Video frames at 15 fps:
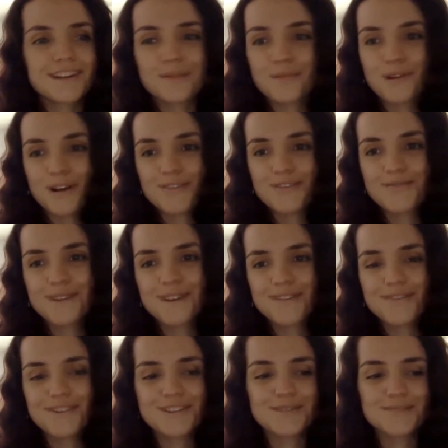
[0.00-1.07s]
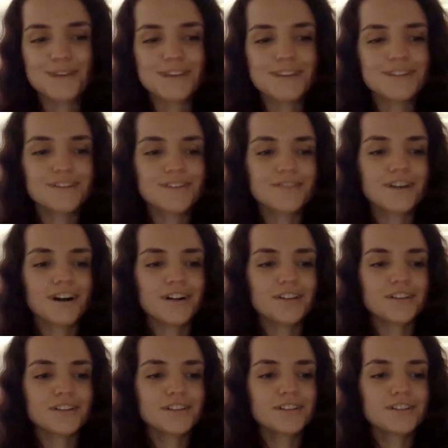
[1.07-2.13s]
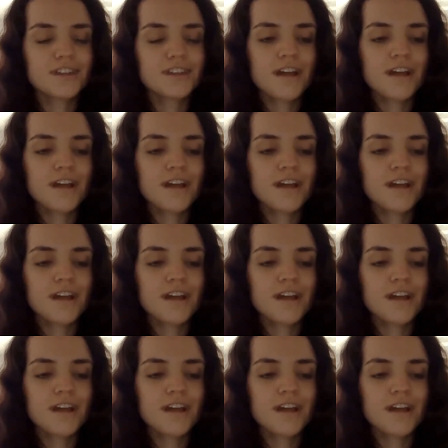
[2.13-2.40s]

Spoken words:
abroad for my first semester of college.